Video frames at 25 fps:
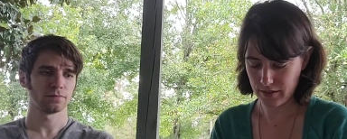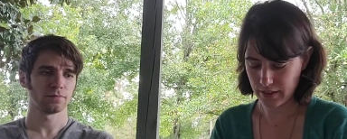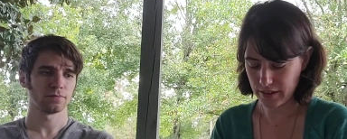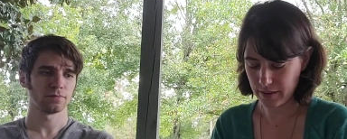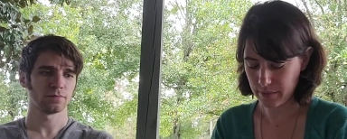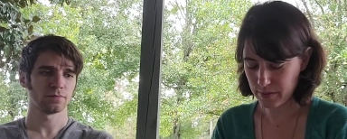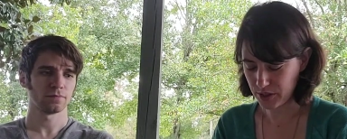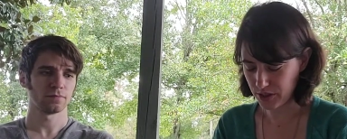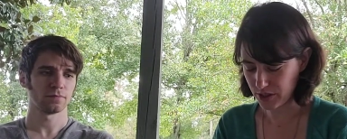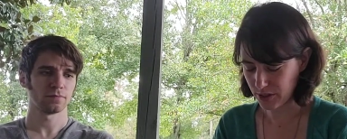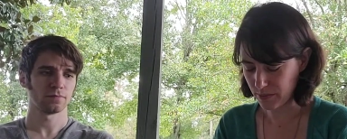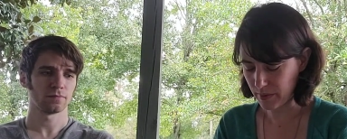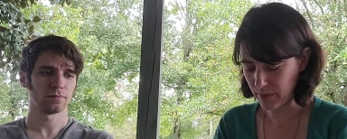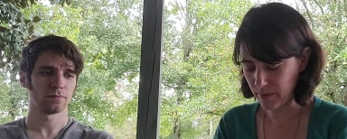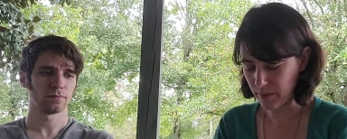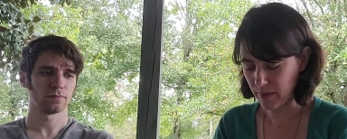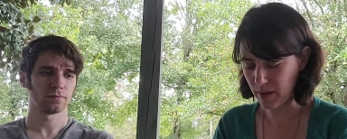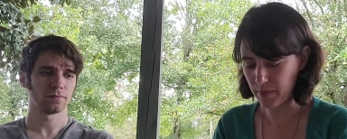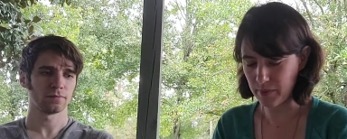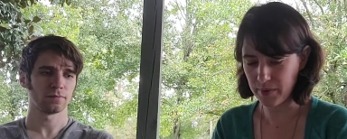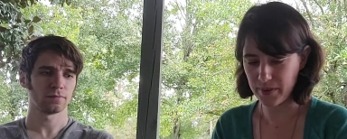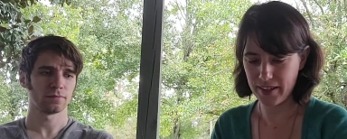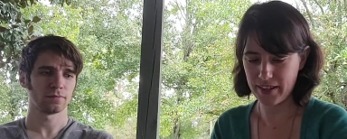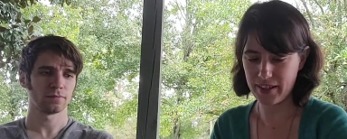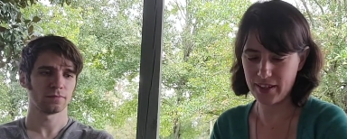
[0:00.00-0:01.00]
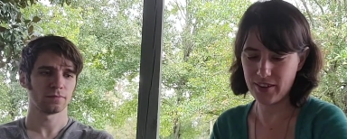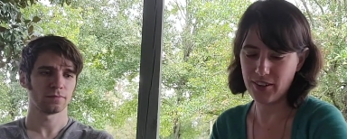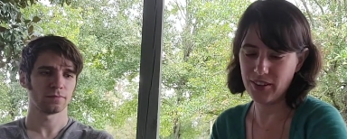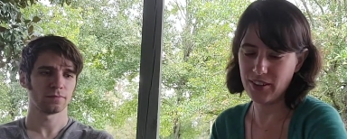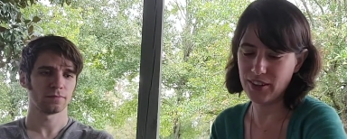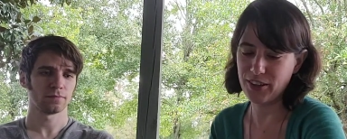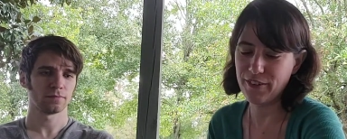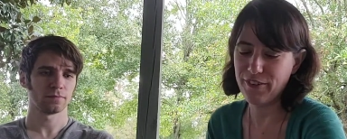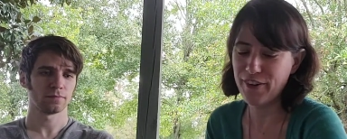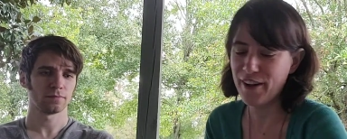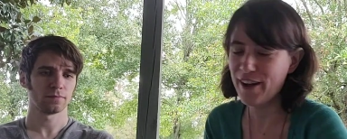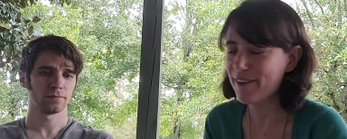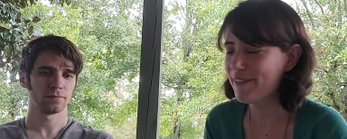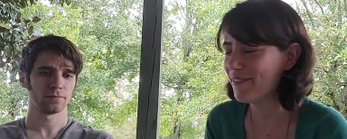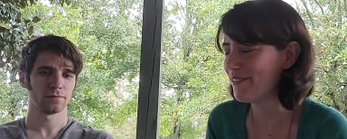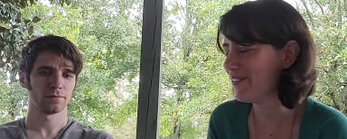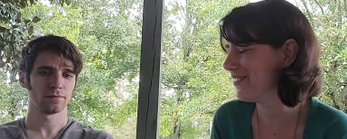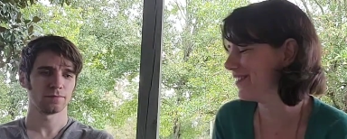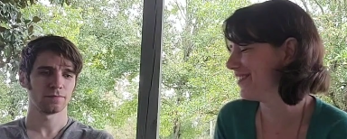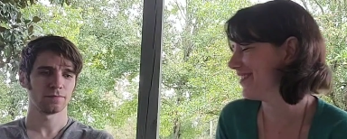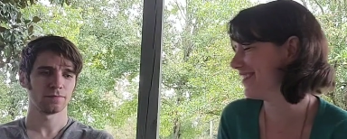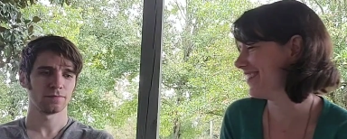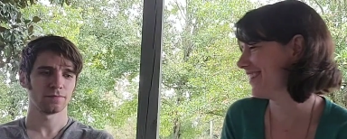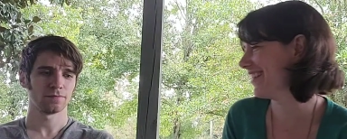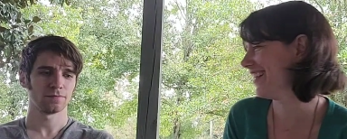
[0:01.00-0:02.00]
Speaker 1: I'm sure my mom will hate all of
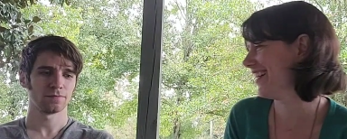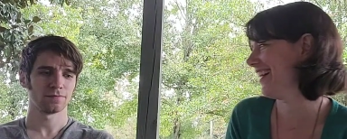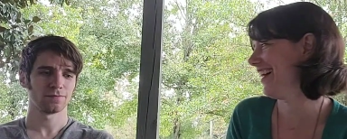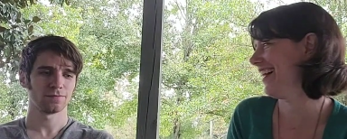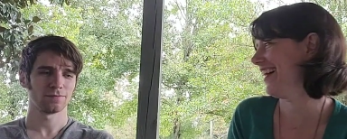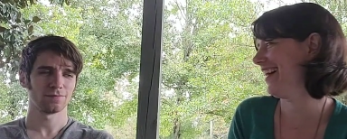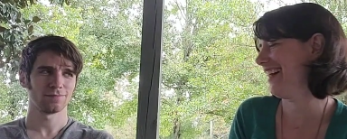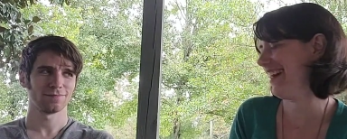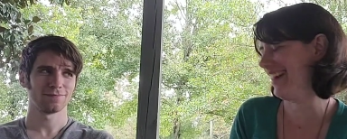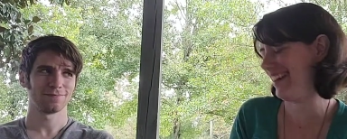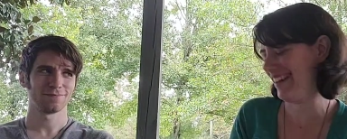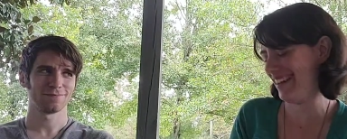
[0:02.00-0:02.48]
them.